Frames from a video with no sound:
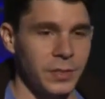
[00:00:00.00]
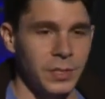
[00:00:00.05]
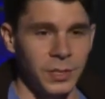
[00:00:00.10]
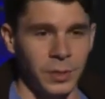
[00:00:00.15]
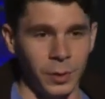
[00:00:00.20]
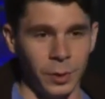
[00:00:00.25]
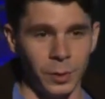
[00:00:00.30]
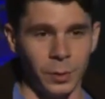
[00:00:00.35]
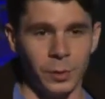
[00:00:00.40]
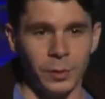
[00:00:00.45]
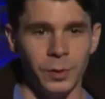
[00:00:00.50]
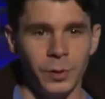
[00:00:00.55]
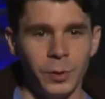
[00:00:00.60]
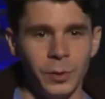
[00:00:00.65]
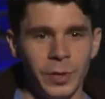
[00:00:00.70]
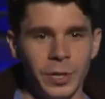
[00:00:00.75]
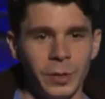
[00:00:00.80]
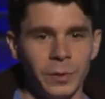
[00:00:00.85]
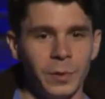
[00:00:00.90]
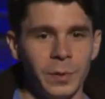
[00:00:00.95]
So
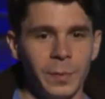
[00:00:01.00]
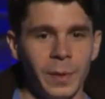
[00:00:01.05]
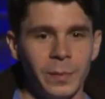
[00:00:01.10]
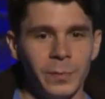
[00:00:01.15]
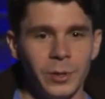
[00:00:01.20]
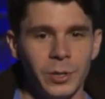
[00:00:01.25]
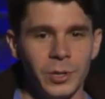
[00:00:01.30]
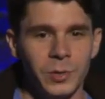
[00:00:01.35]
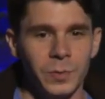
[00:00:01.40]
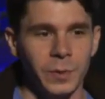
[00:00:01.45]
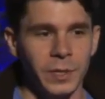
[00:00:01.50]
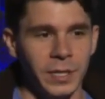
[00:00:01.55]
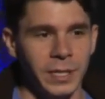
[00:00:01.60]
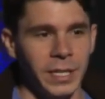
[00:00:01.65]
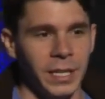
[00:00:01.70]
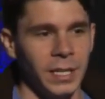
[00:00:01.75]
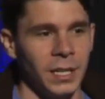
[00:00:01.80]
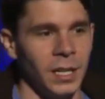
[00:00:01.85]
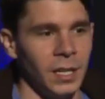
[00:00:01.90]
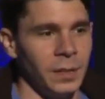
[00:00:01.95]
who here remembers when
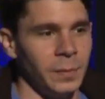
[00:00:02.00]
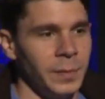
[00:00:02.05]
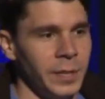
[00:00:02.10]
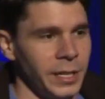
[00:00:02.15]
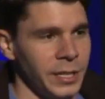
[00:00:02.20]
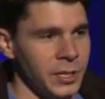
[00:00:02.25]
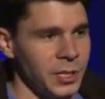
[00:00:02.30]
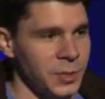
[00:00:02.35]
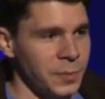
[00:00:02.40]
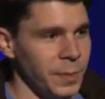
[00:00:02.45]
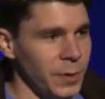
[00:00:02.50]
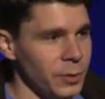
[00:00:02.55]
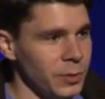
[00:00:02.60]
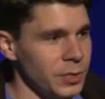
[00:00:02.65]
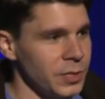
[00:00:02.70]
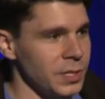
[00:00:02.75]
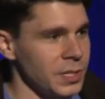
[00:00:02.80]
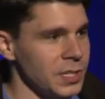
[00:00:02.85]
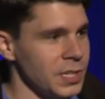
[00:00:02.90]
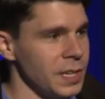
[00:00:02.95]
GitHub
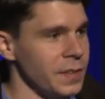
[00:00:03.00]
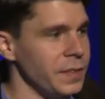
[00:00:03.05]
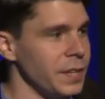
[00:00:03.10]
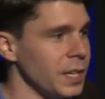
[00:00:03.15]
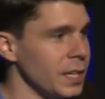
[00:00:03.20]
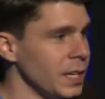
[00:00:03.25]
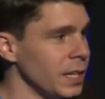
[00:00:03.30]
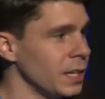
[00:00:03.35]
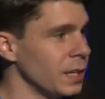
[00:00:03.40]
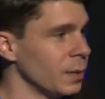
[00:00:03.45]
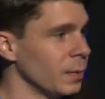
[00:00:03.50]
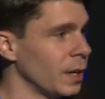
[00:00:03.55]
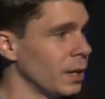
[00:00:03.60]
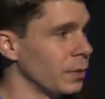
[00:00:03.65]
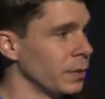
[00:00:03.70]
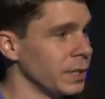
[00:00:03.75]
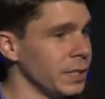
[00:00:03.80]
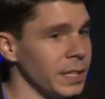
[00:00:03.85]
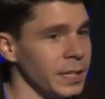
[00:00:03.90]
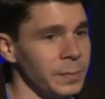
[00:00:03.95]
exposed a CVE
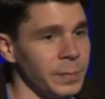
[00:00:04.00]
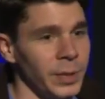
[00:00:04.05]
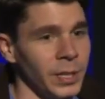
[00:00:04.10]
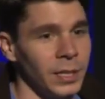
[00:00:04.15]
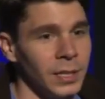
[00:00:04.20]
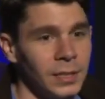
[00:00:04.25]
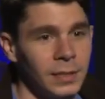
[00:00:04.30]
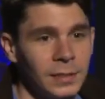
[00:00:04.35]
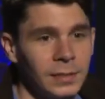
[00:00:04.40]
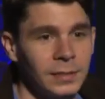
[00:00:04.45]
around git pull?